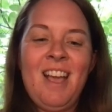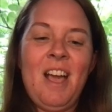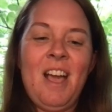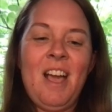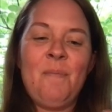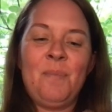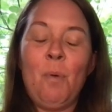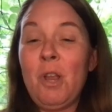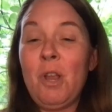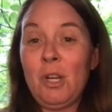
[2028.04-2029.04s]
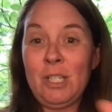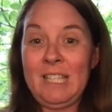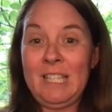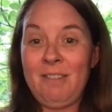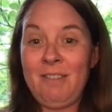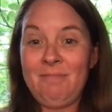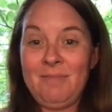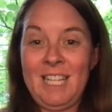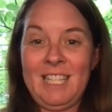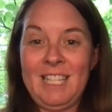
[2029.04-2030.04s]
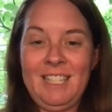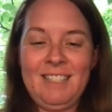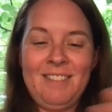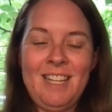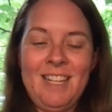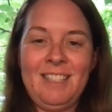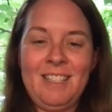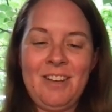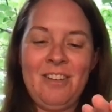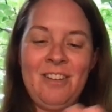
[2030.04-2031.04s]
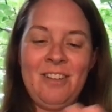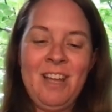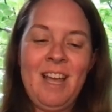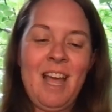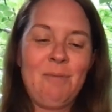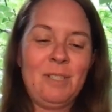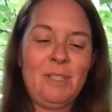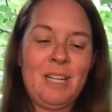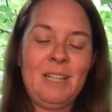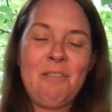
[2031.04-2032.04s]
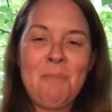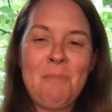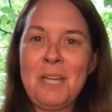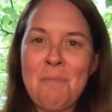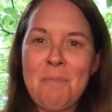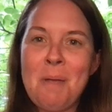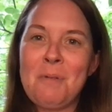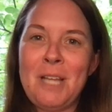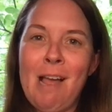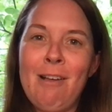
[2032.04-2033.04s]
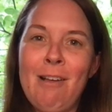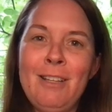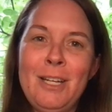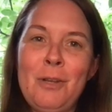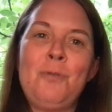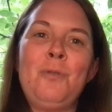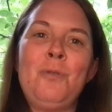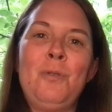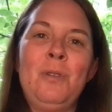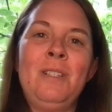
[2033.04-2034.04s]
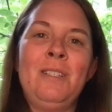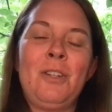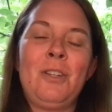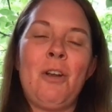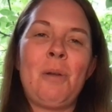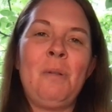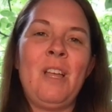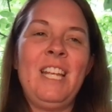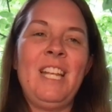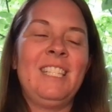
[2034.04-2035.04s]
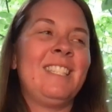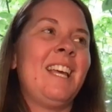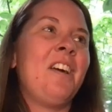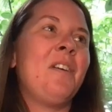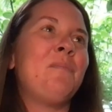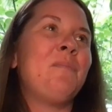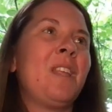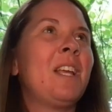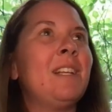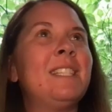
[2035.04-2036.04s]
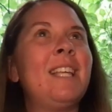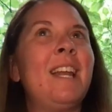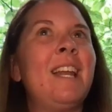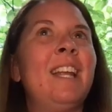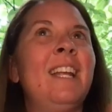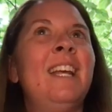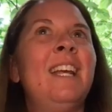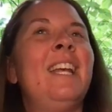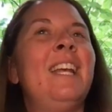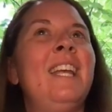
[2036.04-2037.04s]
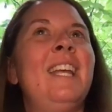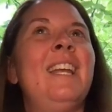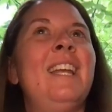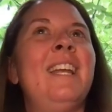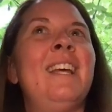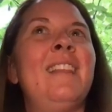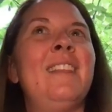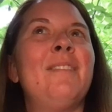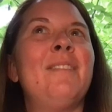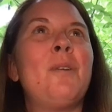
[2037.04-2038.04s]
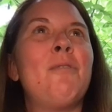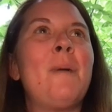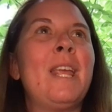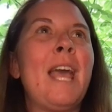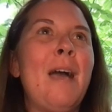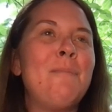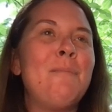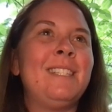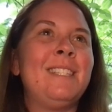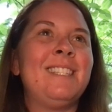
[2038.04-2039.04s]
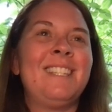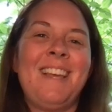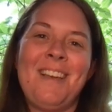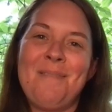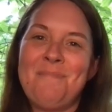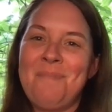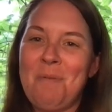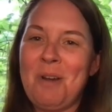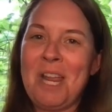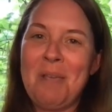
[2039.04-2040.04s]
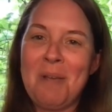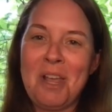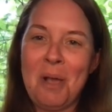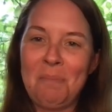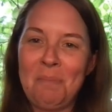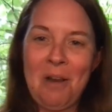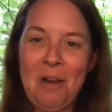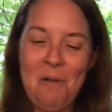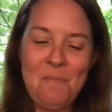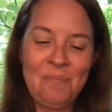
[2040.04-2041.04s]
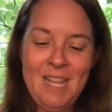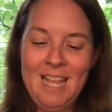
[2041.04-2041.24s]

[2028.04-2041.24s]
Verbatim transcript: Um, or you can just leave it like this. And so I'm just going to leave my damp paper towel in a cool, dark place. Um, I think I'll set it in one of my cabinets, um, where I keep my cups at home.